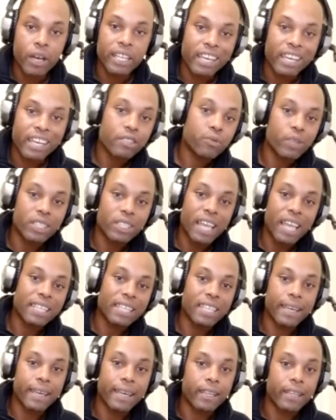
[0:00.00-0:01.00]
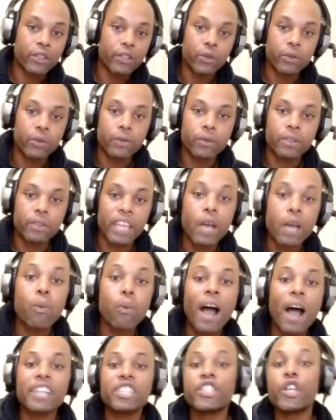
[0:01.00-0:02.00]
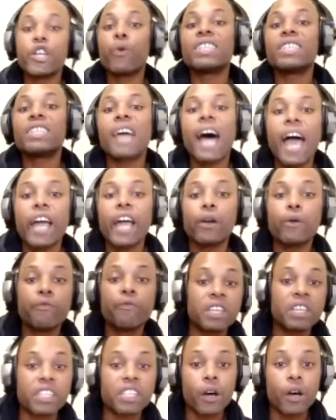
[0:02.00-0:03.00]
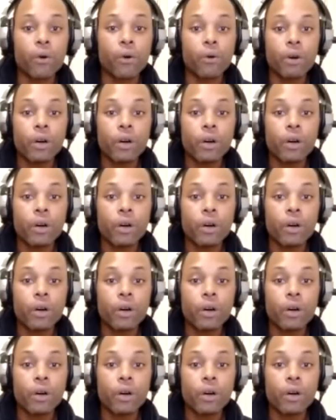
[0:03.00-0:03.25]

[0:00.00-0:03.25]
guess what they did? They watched your entire video.